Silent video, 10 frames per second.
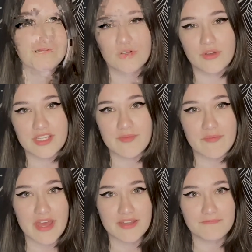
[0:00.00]
are going to be
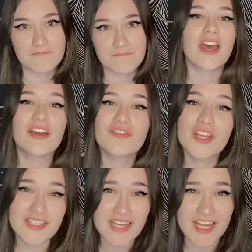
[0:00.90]
met. Every
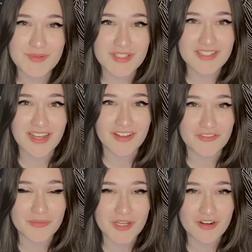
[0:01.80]
attachment style
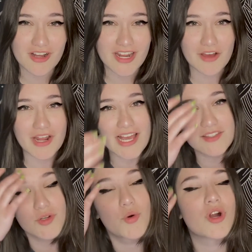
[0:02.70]
from here on out has
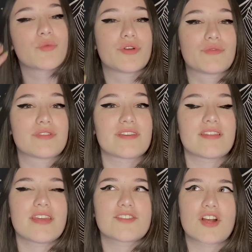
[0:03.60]
core wounds, and
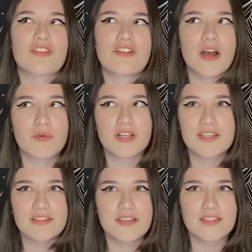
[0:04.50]
these are thought
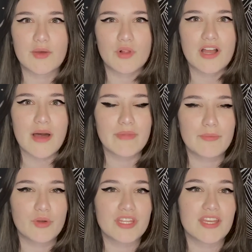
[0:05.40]
processes that will come up
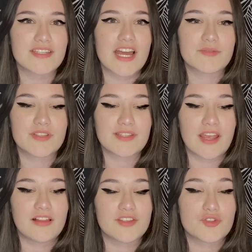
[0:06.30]
when the attachment
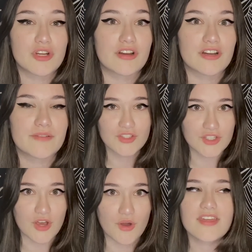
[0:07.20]
style is triggered.
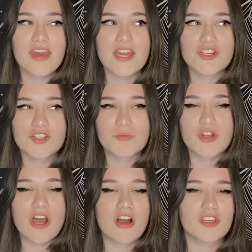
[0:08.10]
So the anxious
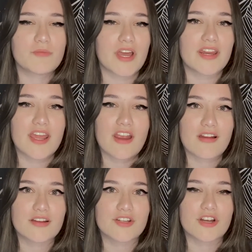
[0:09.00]
preoccupied
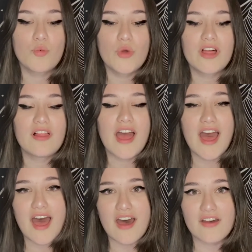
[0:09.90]
character will
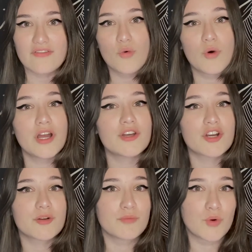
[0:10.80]
have one
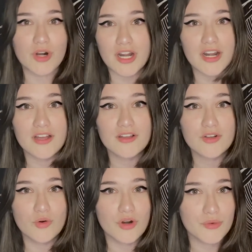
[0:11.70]
or more
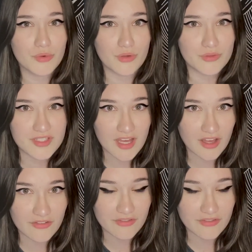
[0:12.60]
core wounds of